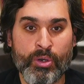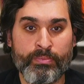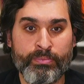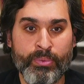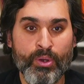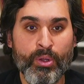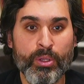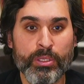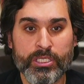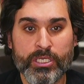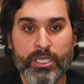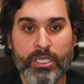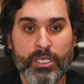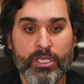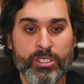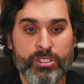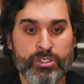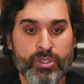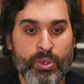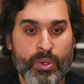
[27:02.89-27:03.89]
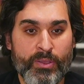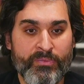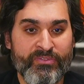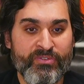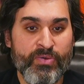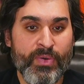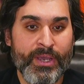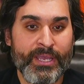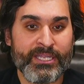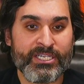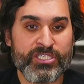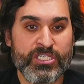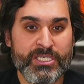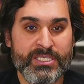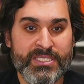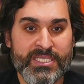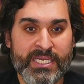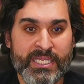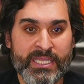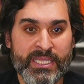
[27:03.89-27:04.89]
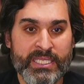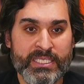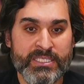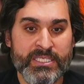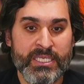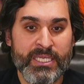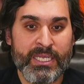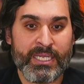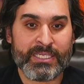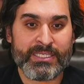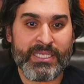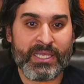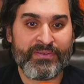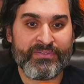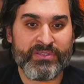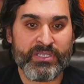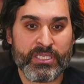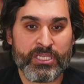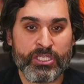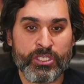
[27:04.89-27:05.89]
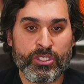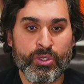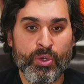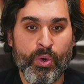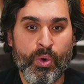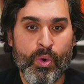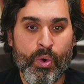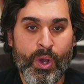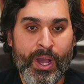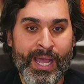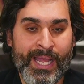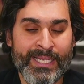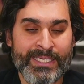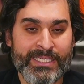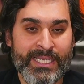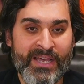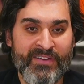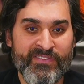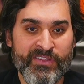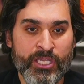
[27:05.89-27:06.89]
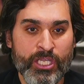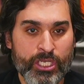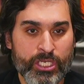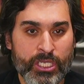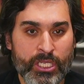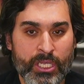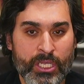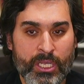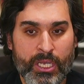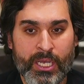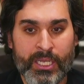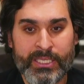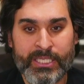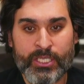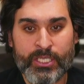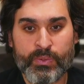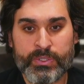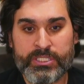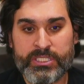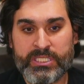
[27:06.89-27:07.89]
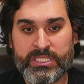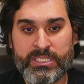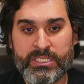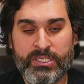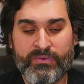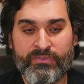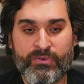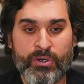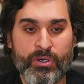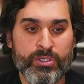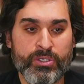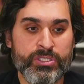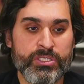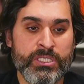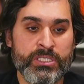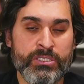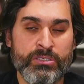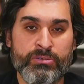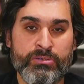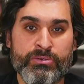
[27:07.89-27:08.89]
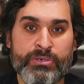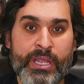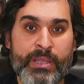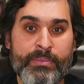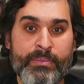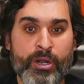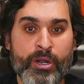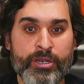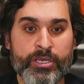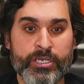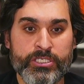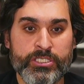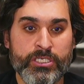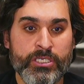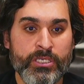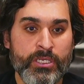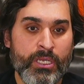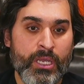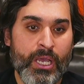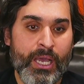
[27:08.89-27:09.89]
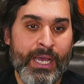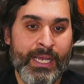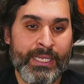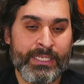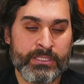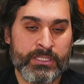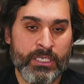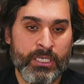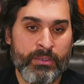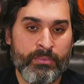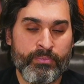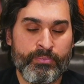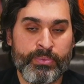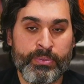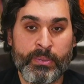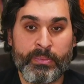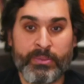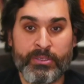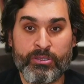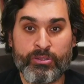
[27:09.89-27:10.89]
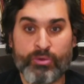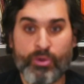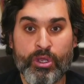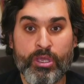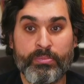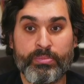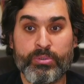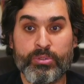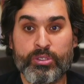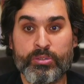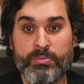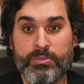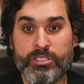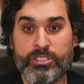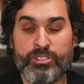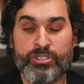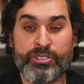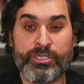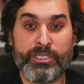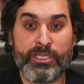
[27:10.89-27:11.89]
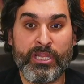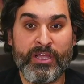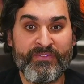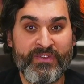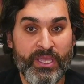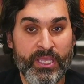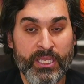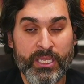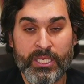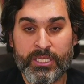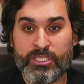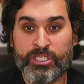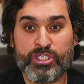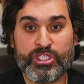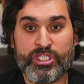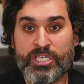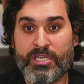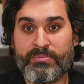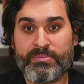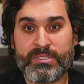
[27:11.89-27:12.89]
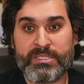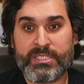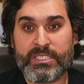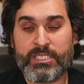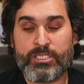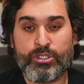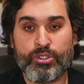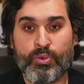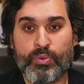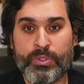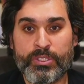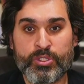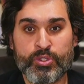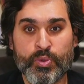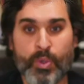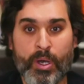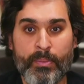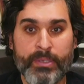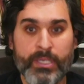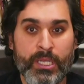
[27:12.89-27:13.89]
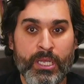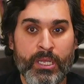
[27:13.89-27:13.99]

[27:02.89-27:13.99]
bold. So if you are interested in this, definitely go and have a look. Liquity, of course, is a great product, and people in the Rocket Pool community really love it. The GMC, we swap